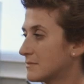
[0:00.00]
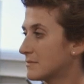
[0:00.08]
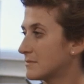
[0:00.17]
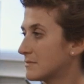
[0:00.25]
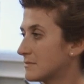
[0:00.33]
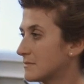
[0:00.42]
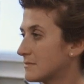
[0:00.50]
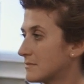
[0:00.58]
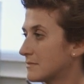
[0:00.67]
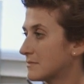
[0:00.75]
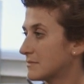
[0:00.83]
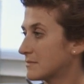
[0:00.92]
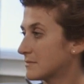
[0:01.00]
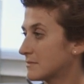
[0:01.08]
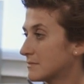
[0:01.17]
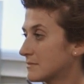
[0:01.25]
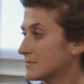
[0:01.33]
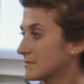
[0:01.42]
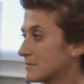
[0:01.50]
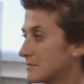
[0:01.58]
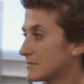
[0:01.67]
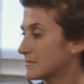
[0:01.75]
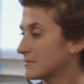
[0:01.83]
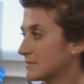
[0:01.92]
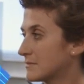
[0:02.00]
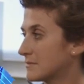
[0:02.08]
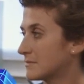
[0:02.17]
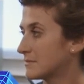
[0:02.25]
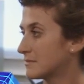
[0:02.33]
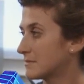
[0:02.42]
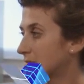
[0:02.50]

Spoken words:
(silent)